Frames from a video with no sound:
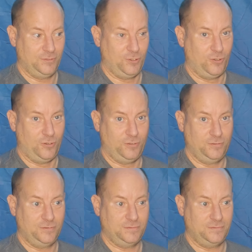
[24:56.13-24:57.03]
Or,
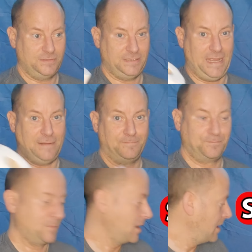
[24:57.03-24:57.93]
yeah.
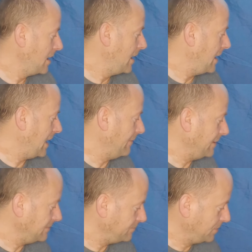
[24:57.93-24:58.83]

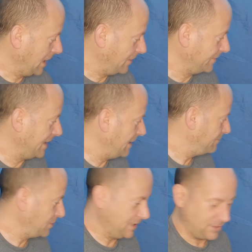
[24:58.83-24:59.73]
Anyway, put it on there,
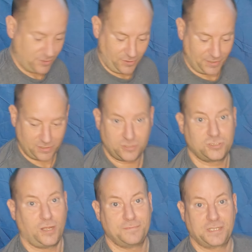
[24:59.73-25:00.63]
put it in the corner,
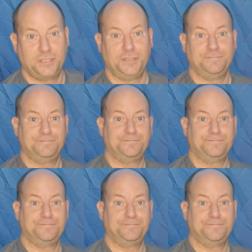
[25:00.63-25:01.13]
job's a good one.